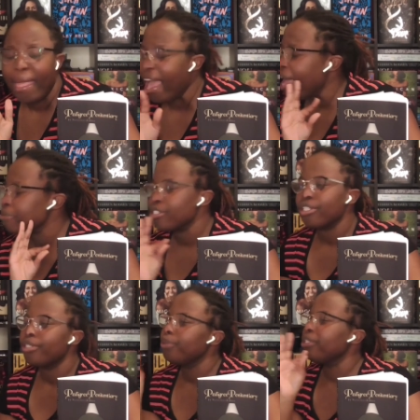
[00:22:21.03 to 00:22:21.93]

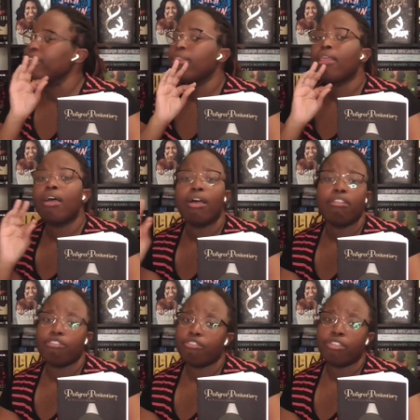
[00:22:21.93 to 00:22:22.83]
absolutely
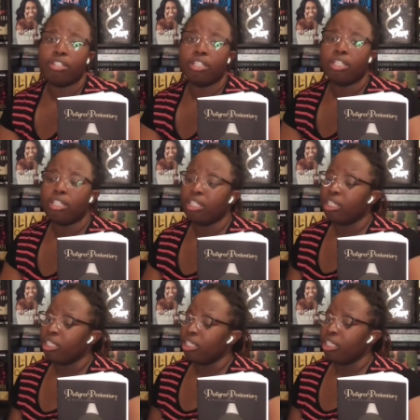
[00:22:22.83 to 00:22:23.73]
love,
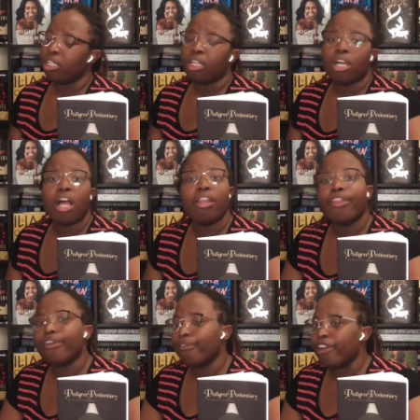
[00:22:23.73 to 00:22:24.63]
a
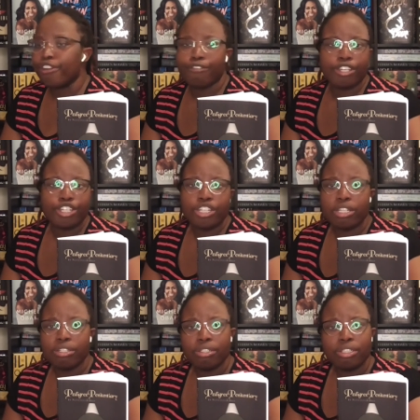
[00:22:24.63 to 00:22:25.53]
literary
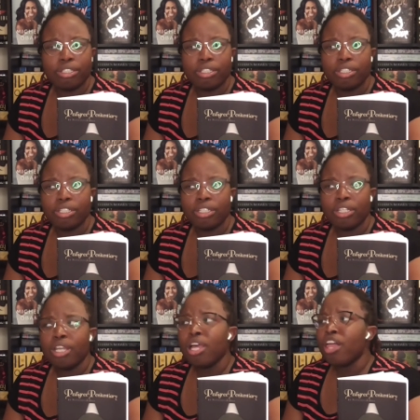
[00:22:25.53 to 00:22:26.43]
fiction.
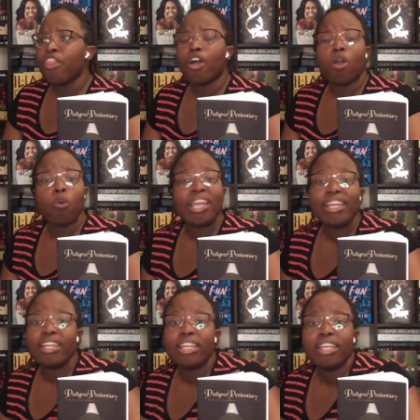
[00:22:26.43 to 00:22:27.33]
The
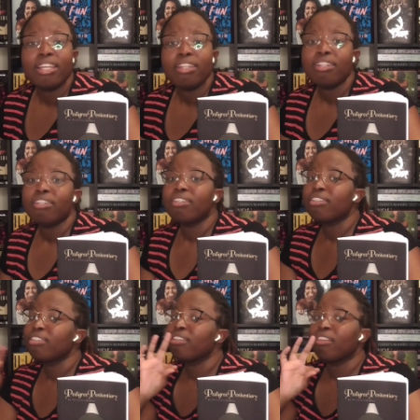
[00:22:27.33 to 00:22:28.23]
Awakening,
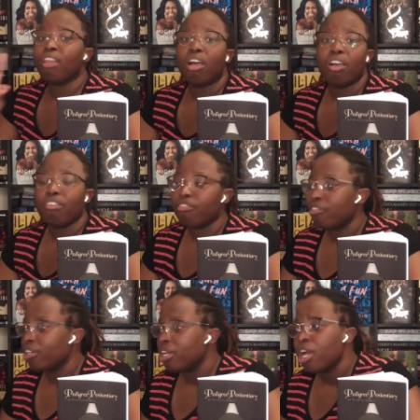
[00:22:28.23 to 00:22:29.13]
love.
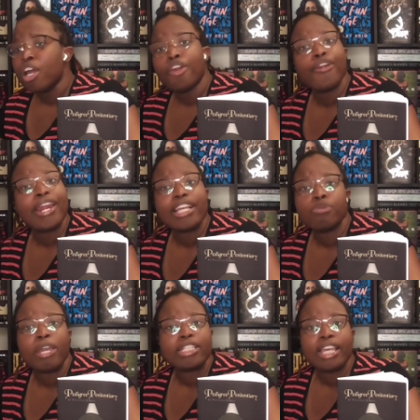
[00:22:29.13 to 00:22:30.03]
Great
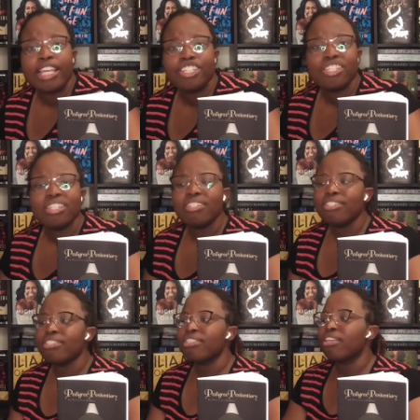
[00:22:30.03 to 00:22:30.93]

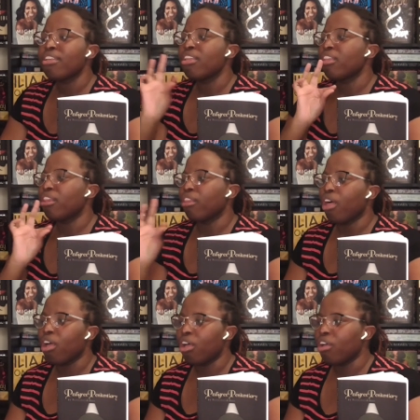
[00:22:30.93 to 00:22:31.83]
Expectations,
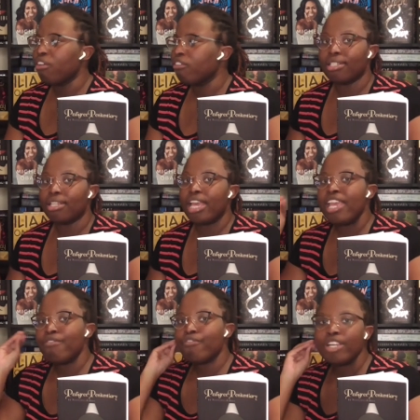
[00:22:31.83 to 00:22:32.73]
love.
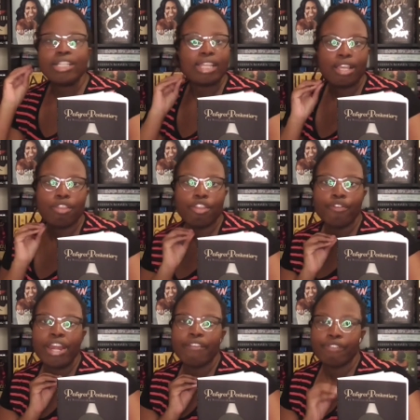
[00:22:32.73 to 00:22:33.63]
It reads like a
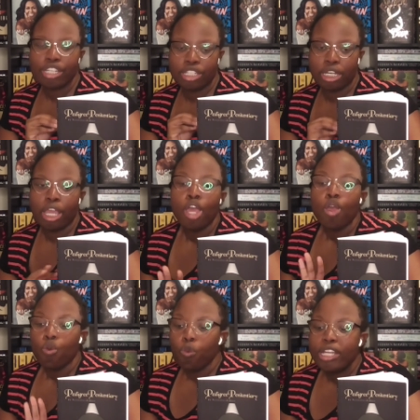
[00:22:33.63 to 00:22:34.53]
literary fiction,
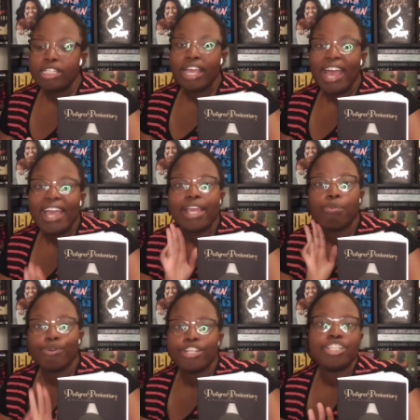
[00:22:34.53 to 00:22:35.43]
which I
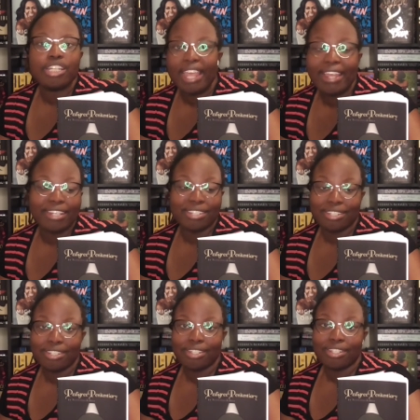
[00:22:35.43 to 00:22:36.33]
appreciate.